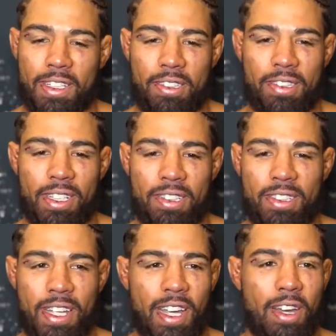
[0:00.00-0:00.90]
he slugs
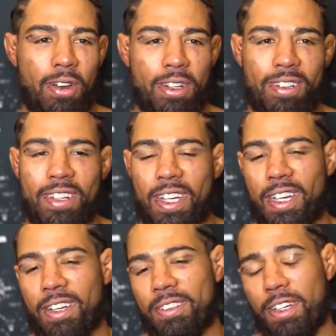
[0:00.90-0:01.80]
it out, and
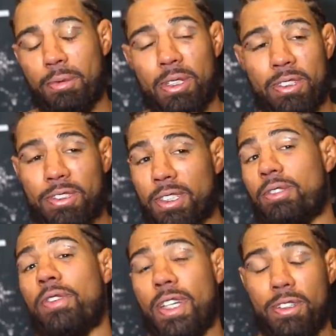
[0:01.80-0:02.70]
that'll be a
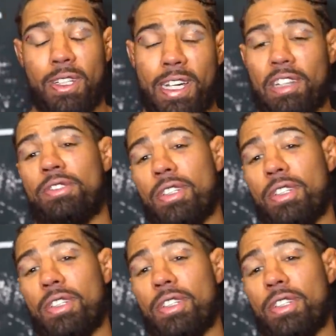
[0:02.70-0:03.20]
sick fight, you guys.